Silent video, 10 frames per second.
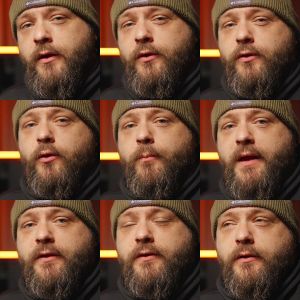So you're
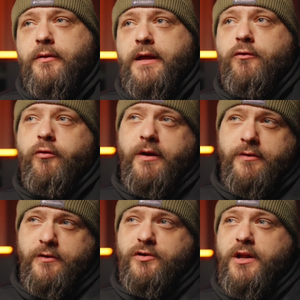basically
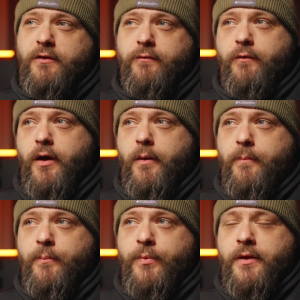transitioning
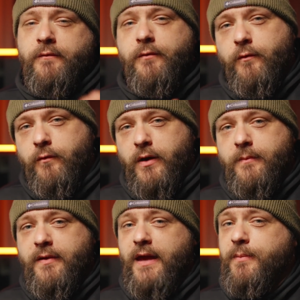from full frame
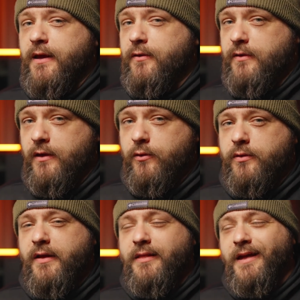to APS-C. So
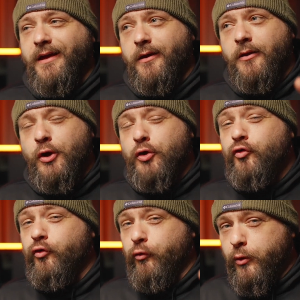it's not like a
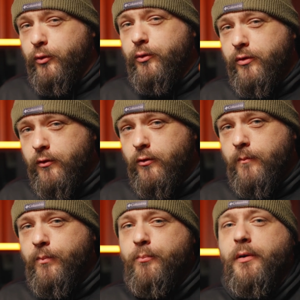true
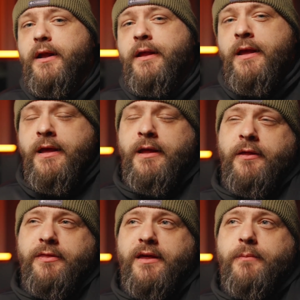zoom, but
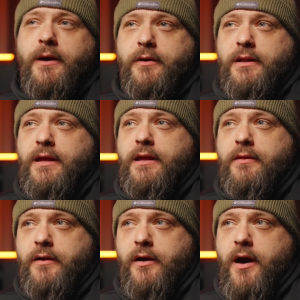think about it
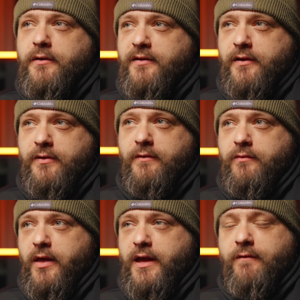in the context
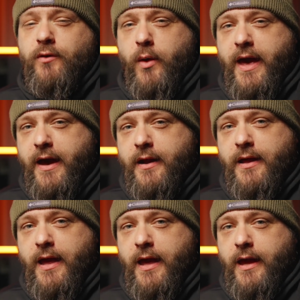of like if you
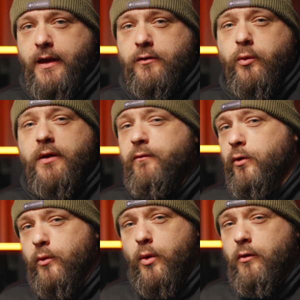had a
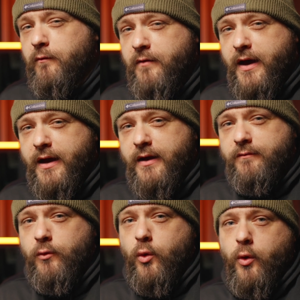
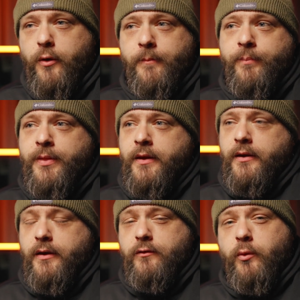24-105 or
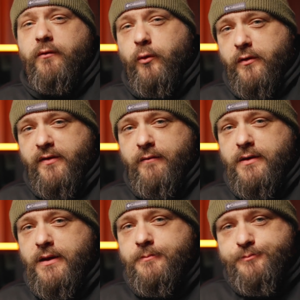
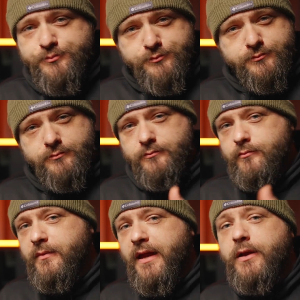24-70,
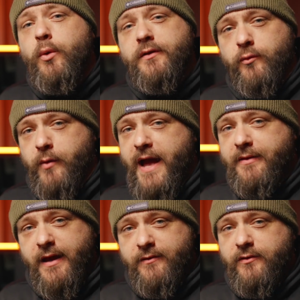and you wanted to
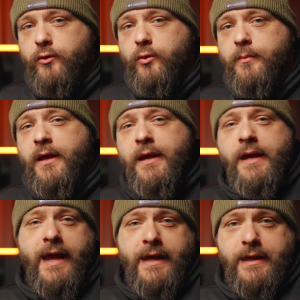rack that zoom,
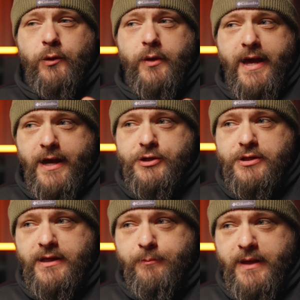you would
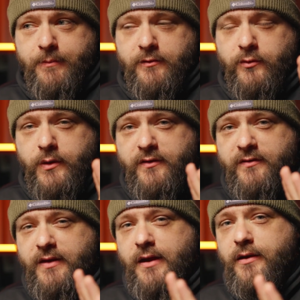actually be able to
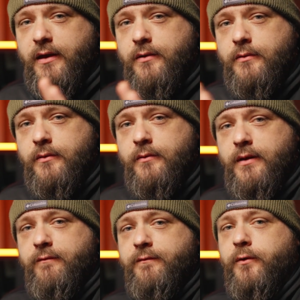extend it
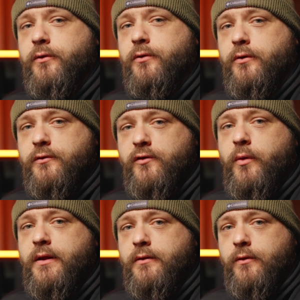further
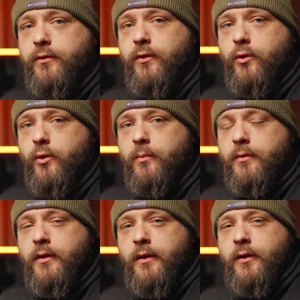during the
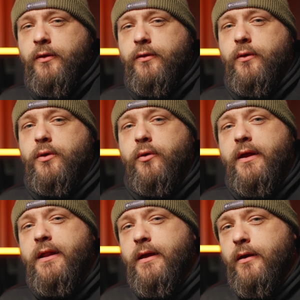zoom. So you're
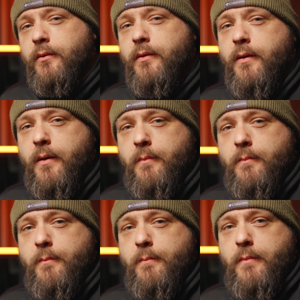getting
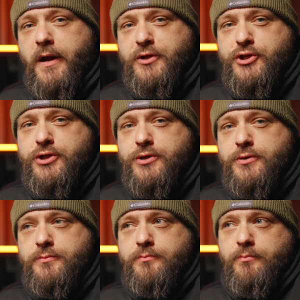
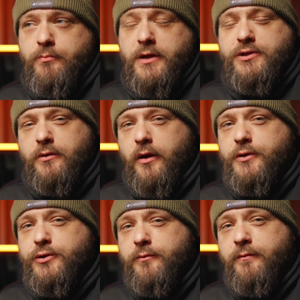much
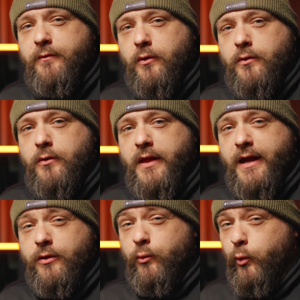larger focal
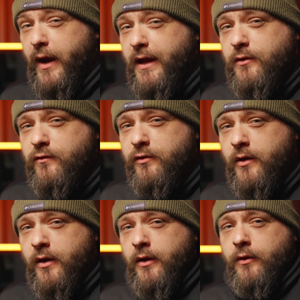length range.
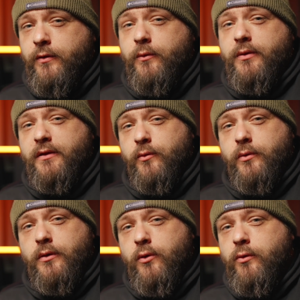So that's a
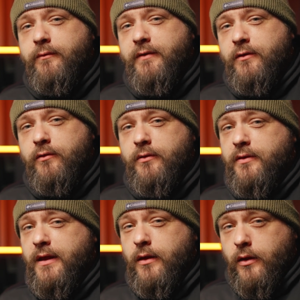really cool feature
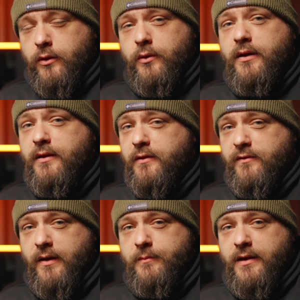that they included in
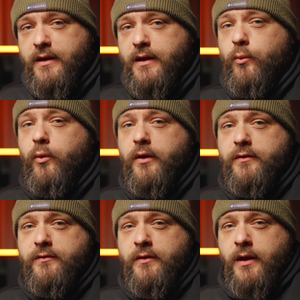this update. It
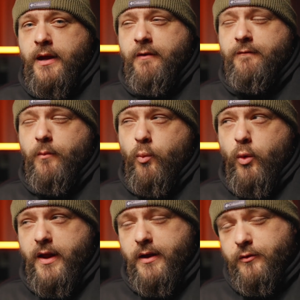was, from
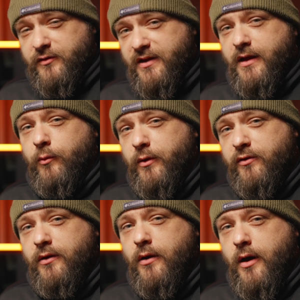what I understand,
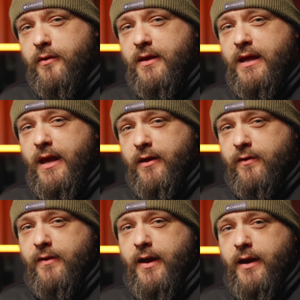originally on the
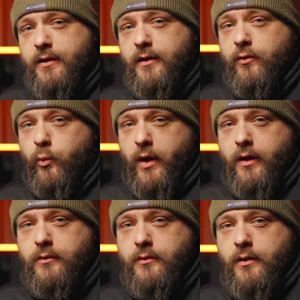S9 as
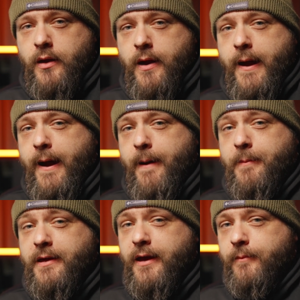well.
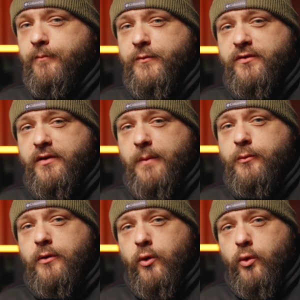But yeah, just a
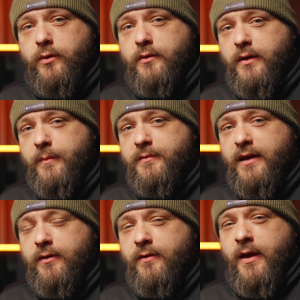couple of cool little
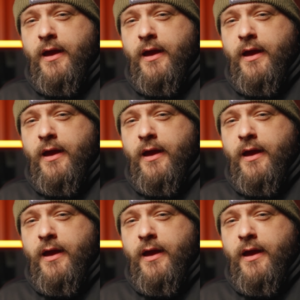updates.